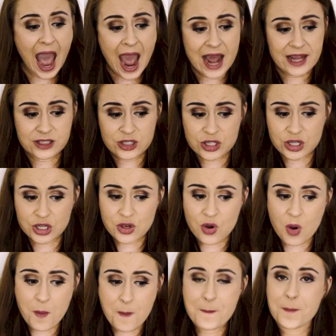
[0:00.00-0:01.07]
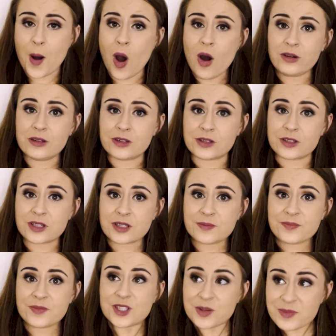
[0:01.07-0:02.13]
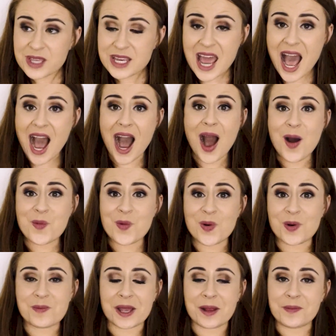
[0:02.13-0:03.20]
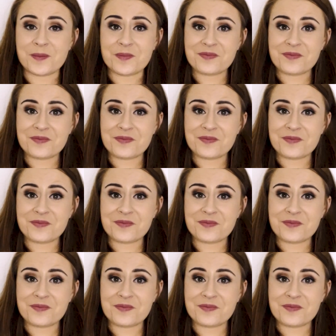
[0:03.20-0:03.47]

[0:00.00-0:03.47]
adds to your bond, something heartwarming.